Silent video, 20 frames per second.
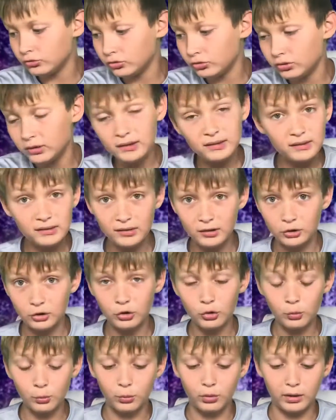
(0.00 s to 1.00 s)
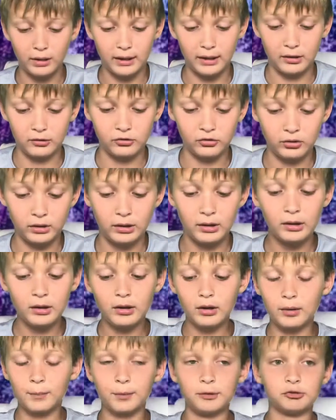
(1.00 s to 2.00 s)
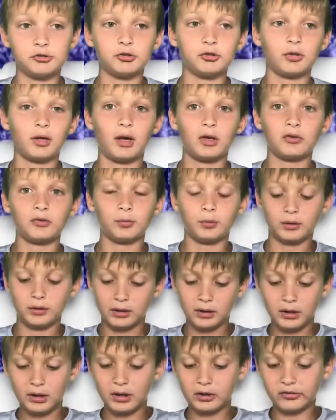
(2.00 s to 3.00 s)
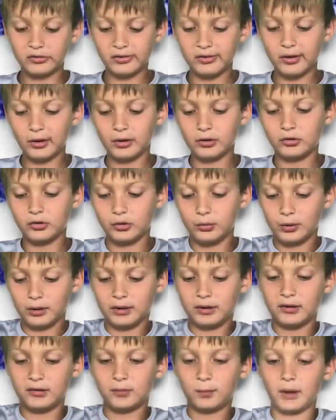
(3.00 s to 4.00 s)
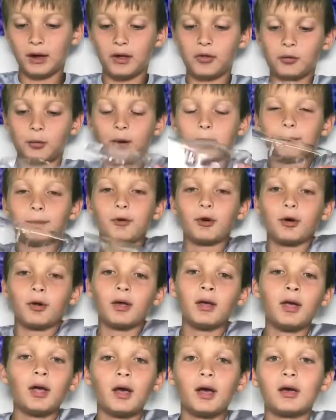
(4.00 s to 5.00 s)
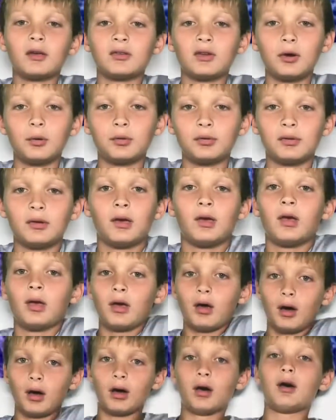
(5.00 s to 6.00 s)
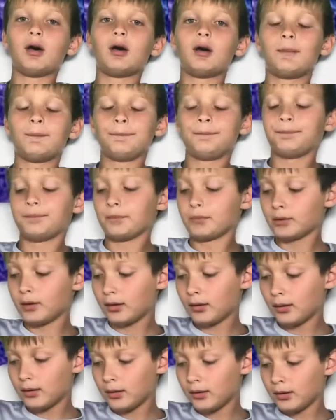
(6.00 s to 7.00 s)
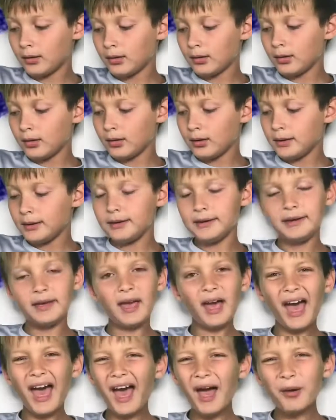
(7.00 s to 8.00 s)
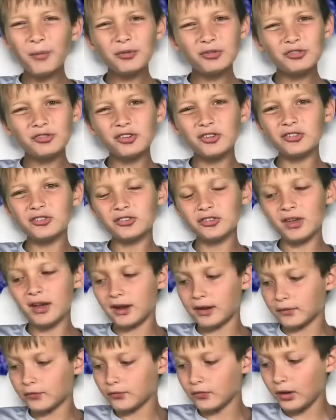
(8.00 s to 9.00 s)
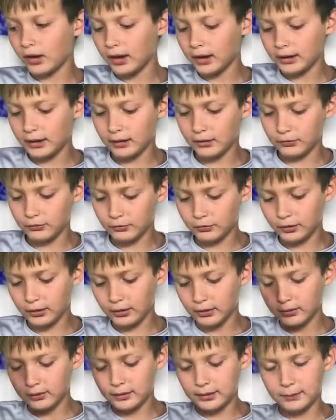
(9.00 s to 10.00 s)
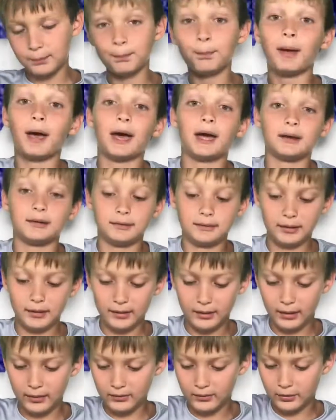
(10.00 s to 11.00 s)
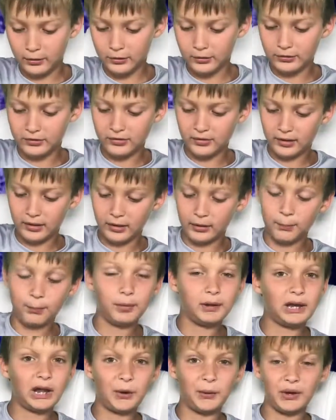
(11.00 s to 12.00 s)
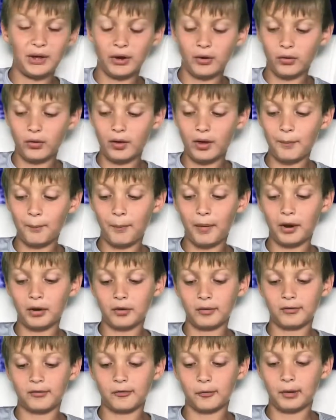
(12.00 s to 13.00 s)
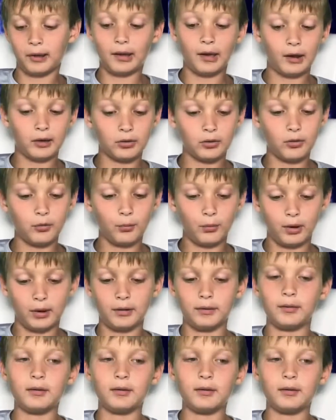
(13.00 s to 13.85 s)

this is a new one, actually, compared to the last one. I just got a new one because my other one broke because I was, I was just, like, flying it really badly, I guess I could say. But now I got a lot better, so I got a new one.